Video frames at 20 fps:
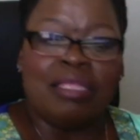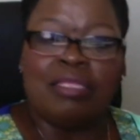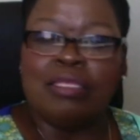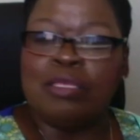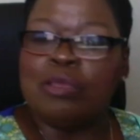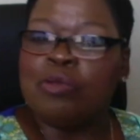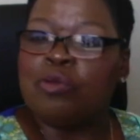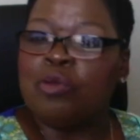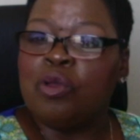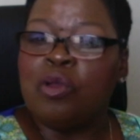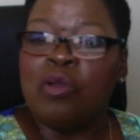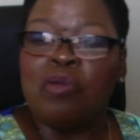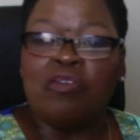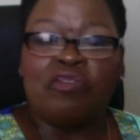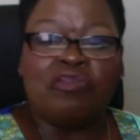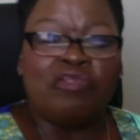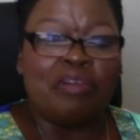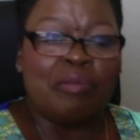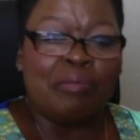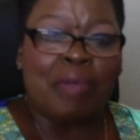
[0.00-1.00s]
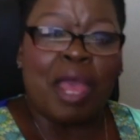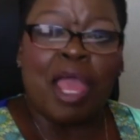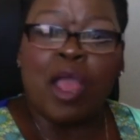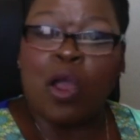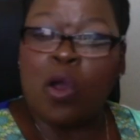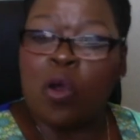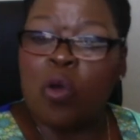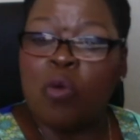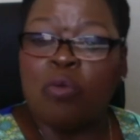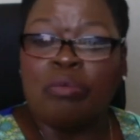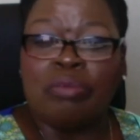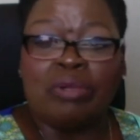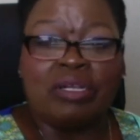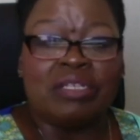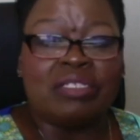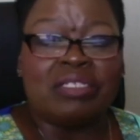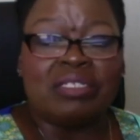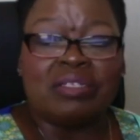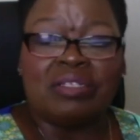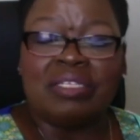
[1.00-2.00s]
you from my own
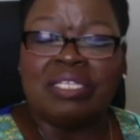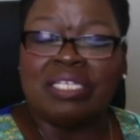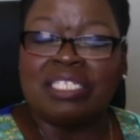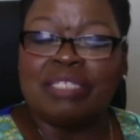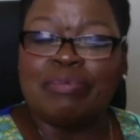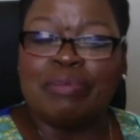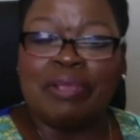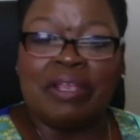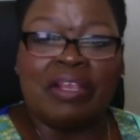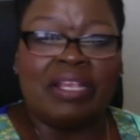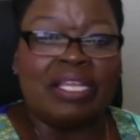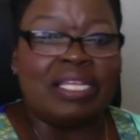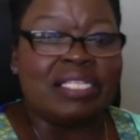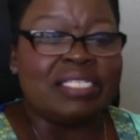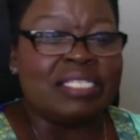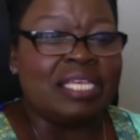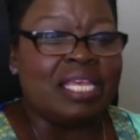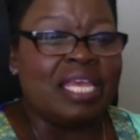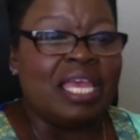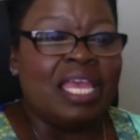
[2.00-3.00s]
personal experience,